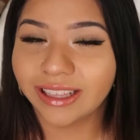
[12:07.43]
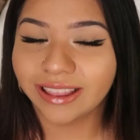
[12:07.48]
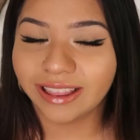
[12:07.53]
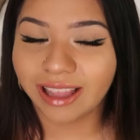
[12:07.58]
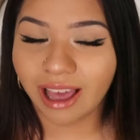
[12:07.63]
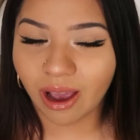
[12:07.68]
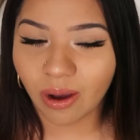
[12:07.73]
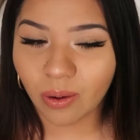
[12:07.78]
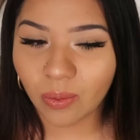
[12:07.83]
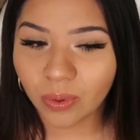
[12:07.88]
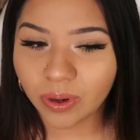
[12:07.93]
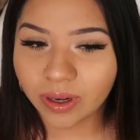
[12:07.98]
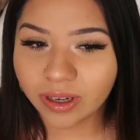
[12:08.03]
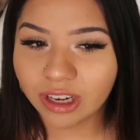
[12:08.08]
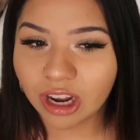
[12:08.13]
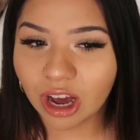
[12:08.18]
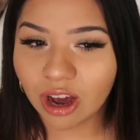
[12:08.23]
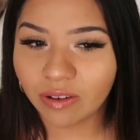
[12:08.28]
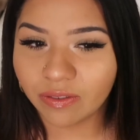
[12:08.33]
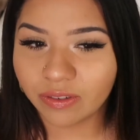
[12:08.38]
That
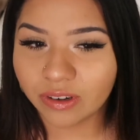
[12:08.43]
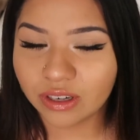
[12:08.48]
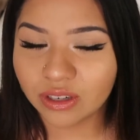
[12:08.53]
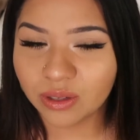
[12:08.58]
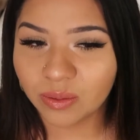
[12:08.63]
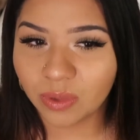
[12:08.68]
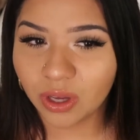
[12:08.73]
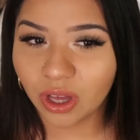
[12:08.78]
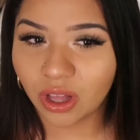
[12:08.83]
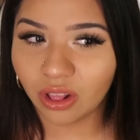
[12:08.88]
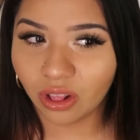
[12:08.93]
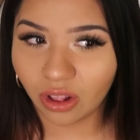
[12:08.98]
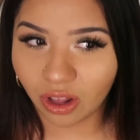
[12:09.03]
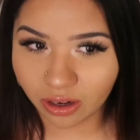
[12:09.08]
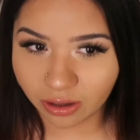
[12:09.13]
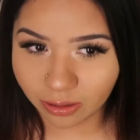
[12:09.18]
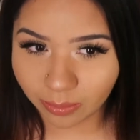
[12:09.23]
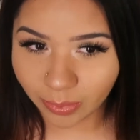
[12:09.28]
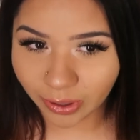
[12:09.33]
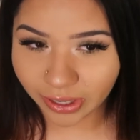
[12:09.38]
one offers me a
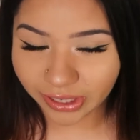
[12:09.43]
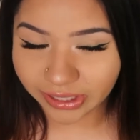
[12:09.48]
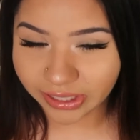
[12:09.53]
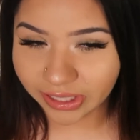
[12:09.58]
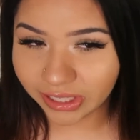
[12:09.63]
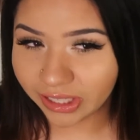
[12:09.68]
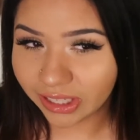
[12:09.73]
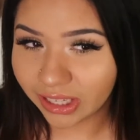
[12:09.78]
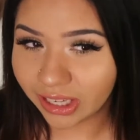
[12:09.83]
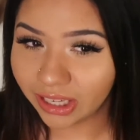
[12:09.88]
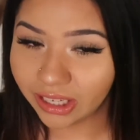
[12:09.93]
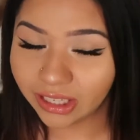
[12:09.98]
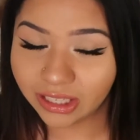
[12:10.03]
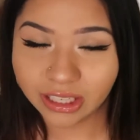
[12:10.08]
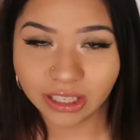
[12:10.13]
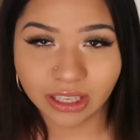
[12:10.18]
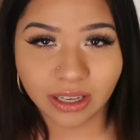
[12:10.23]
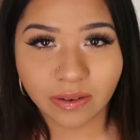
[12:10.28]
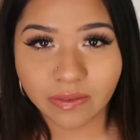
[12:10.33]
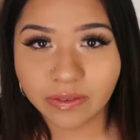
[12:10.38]
lot of brightening, and
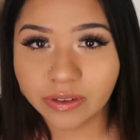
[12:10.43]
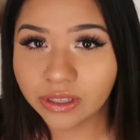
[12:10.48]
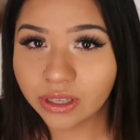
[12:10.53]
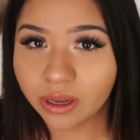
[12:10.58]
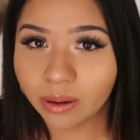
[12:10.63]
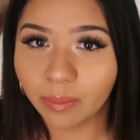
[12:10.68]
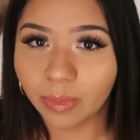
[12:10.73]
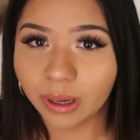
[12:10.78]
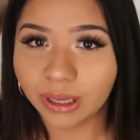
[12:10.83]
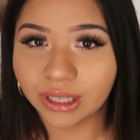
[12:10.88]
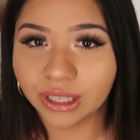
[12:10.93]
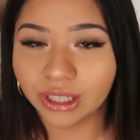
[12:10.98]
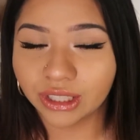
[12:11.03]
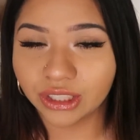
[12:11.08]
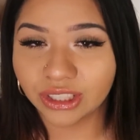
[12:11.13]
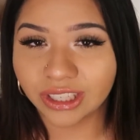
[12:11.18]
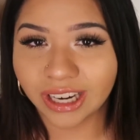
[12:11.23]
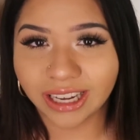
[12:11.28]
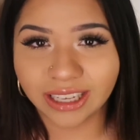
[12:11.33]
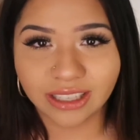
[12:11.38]
it covers up my
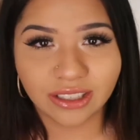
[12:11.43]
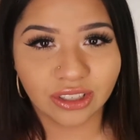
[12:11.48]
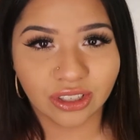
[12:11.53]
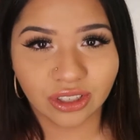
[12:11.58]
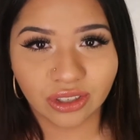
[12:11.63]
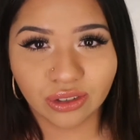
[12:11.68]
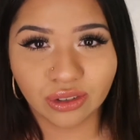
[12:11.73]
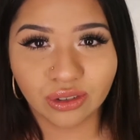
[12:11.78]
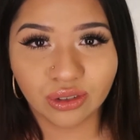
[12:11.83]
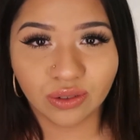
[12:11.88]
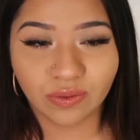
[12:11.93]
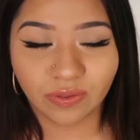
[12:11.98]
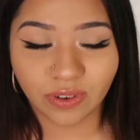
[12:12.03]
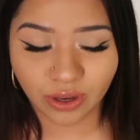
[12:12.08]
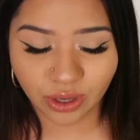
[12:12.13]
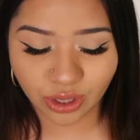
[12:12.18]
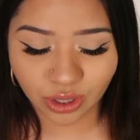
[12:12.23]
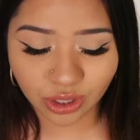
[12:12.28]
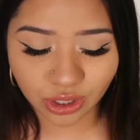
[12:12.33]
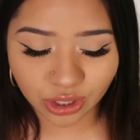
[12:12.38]
under eye circles
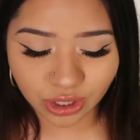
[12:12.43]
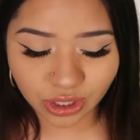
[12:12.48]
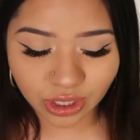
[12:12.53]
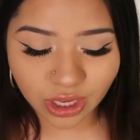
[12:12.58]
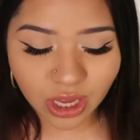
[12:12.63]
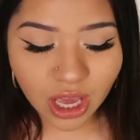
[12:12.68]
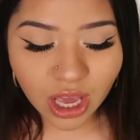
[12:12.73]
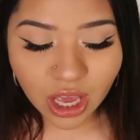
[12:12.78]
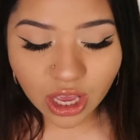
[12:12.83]
very good.